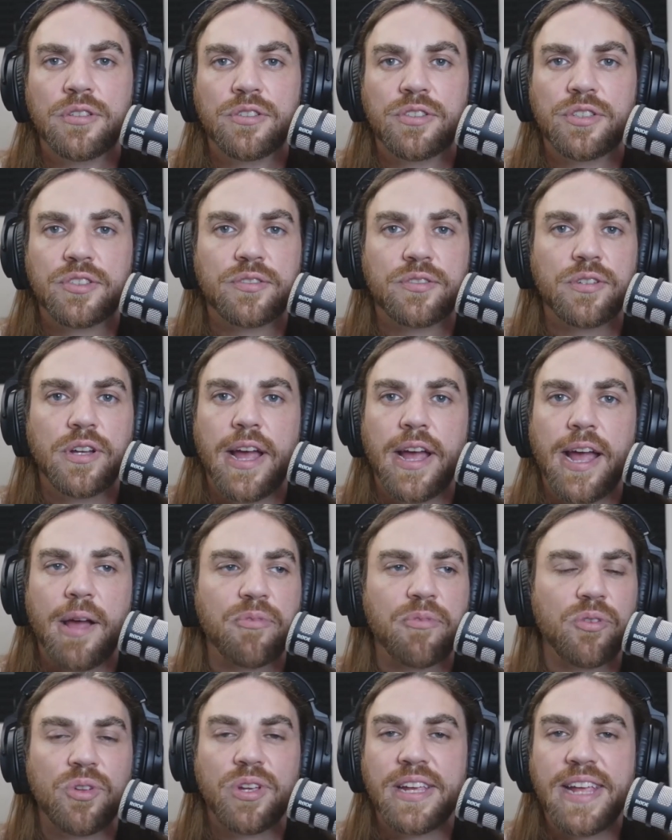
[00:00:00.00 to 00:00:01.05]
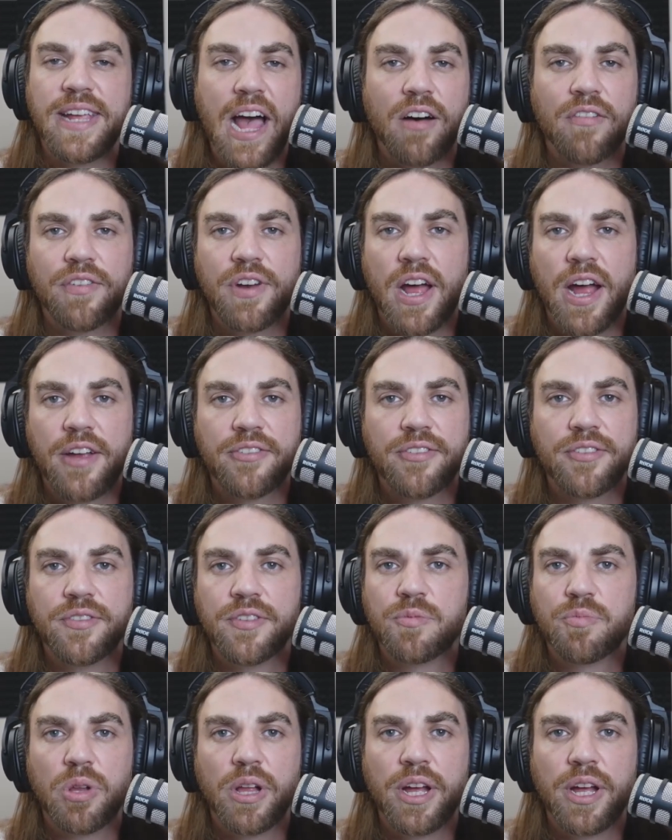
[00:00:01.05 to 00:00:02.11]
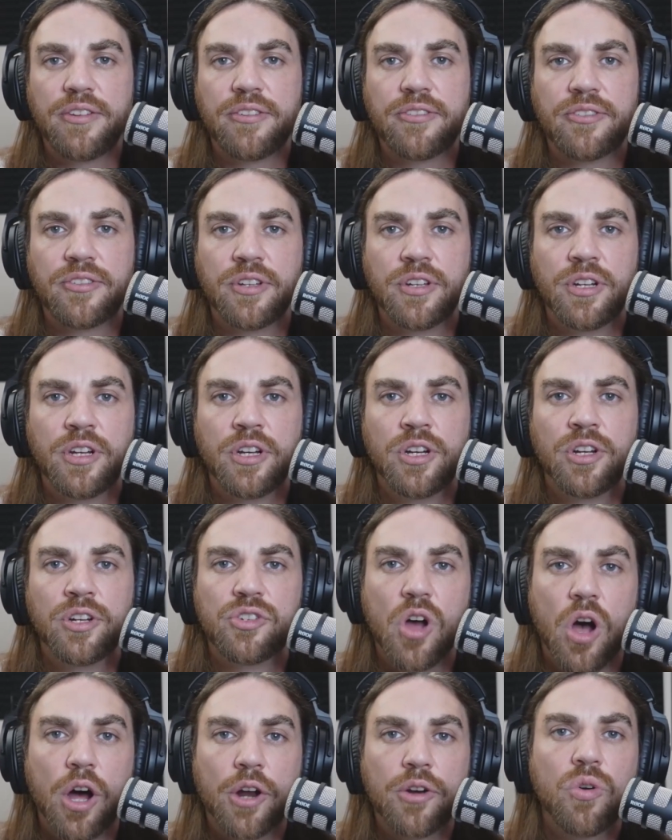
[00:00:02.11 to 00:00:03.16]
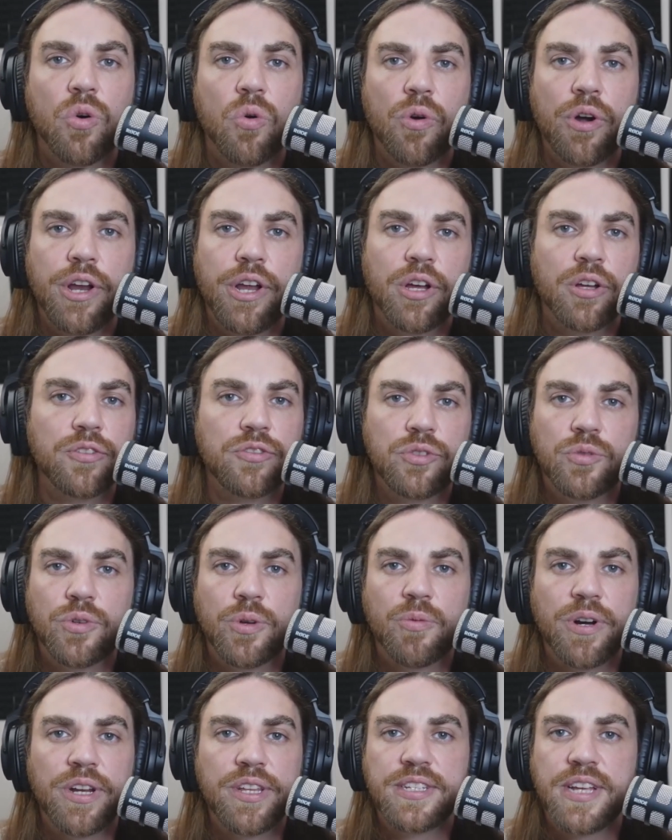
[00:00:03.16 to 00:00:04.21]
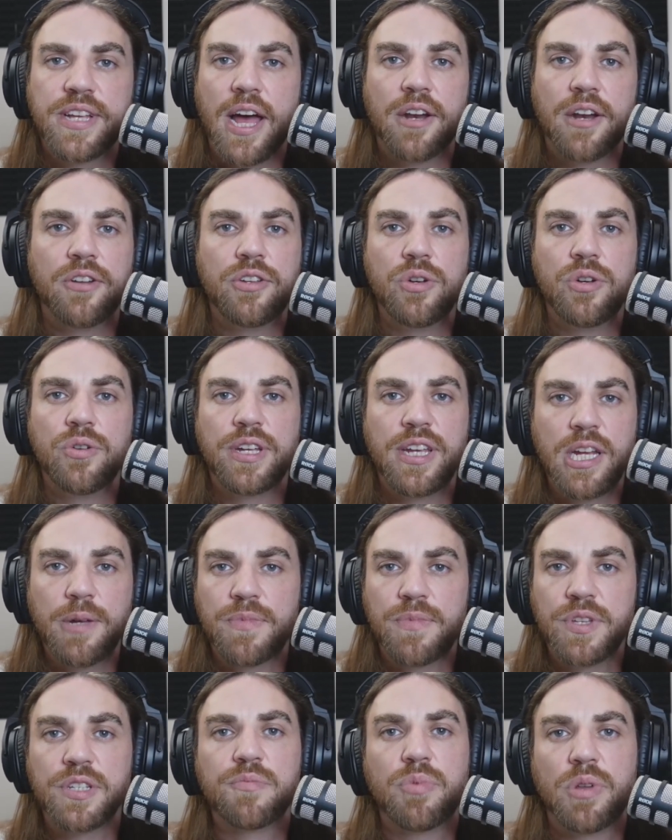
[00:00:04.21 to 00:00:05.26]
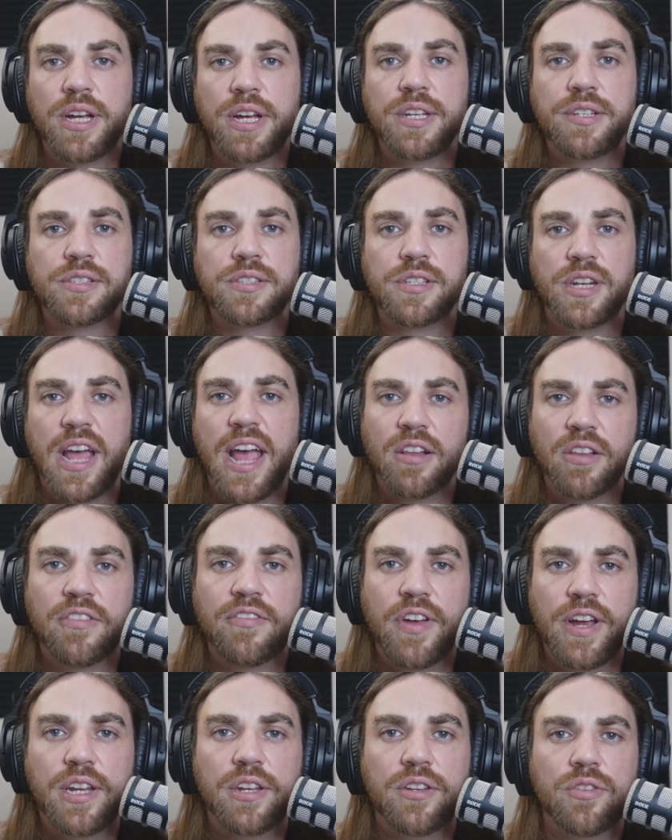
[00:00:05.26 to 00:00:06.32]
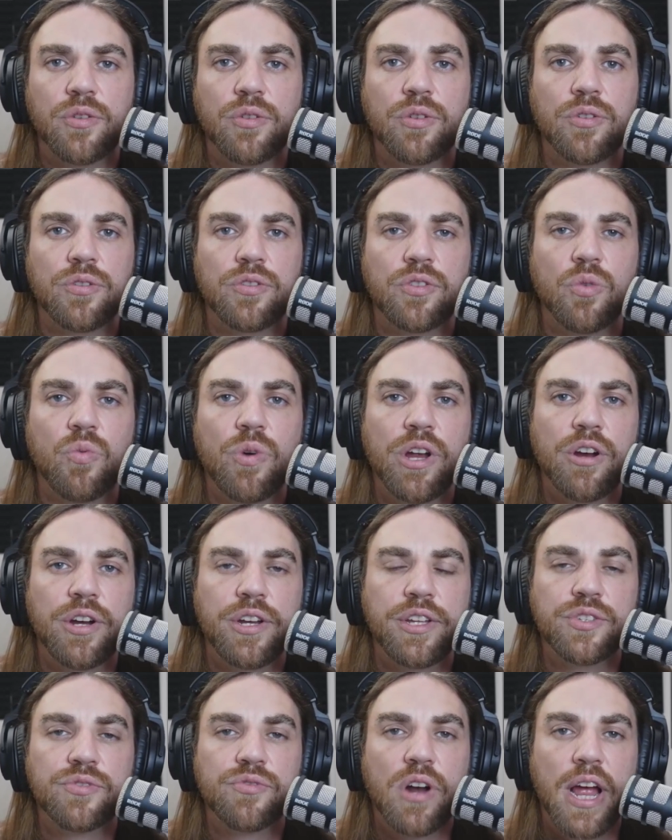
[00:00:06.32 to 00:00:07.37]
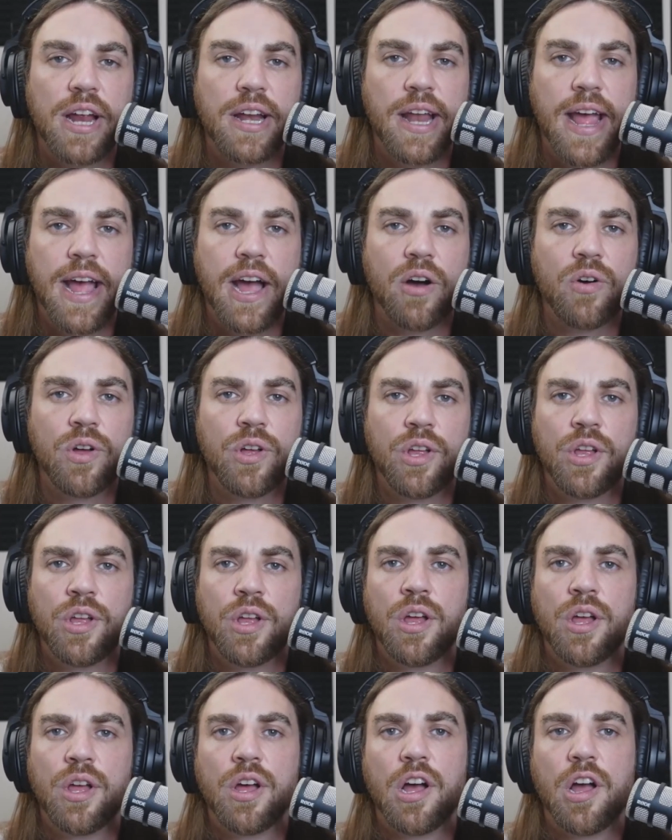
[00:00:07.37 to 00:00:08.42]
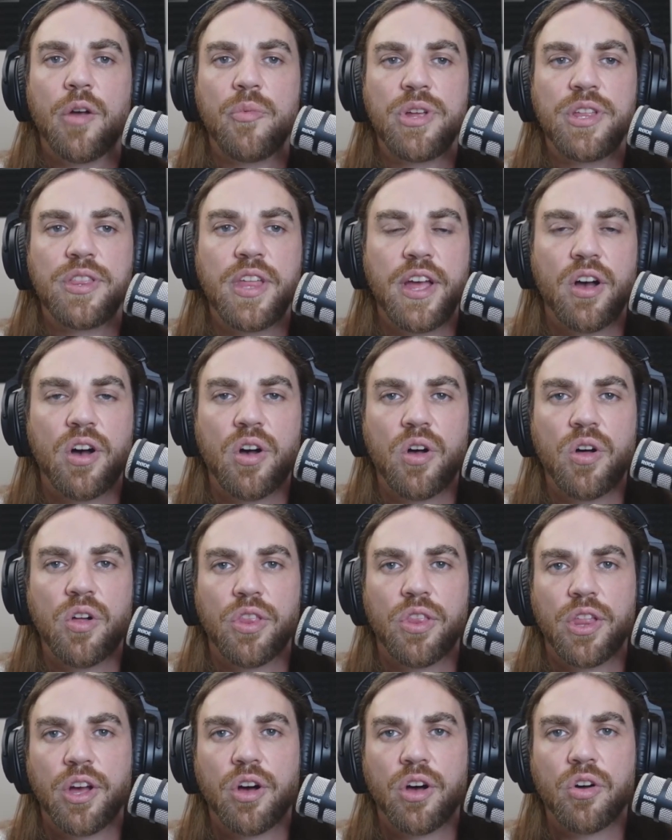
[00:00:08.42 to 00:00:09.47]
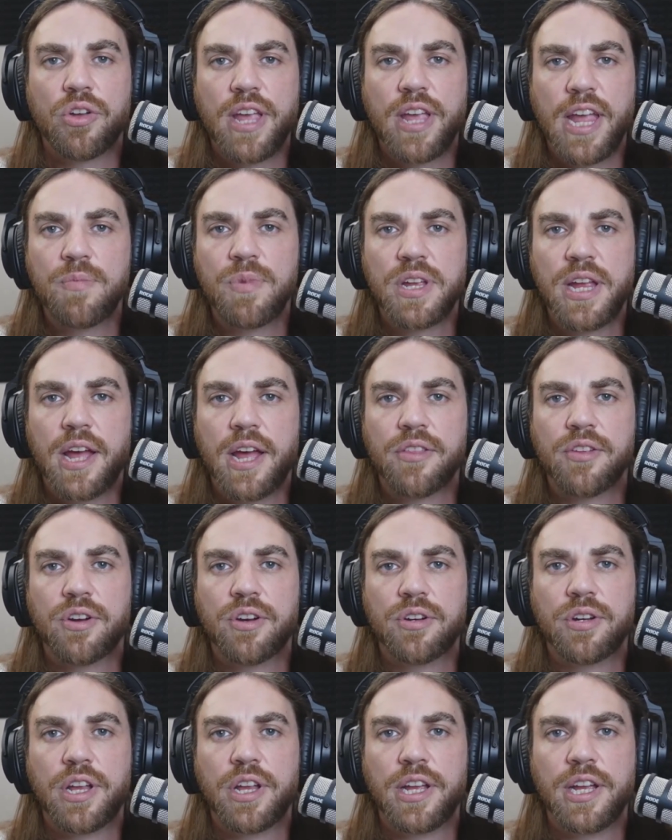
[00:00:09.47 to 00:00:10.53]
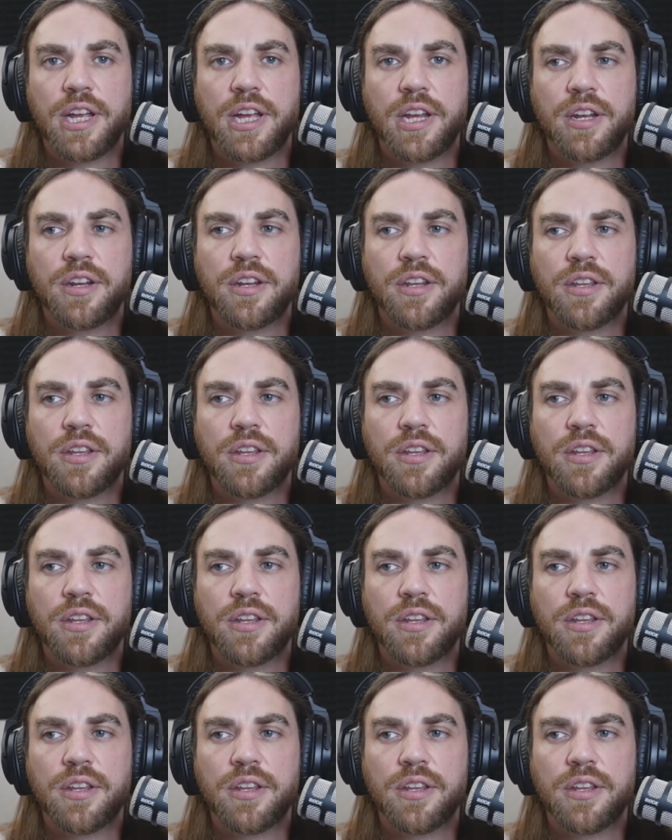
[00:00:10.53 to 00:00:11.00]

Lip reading: just absolutely galvanizing this place. Don Coryell doing what he's got to do to keep this place and elevate it to where it is right now. I mean, they all came together and